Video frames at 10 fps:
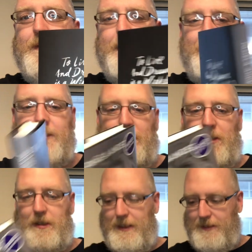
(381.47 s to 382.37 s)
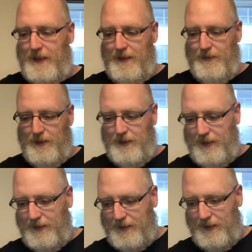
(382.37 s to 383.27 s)
So let's have a look
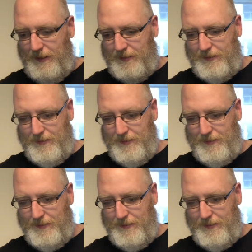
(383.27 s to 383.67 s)
at this.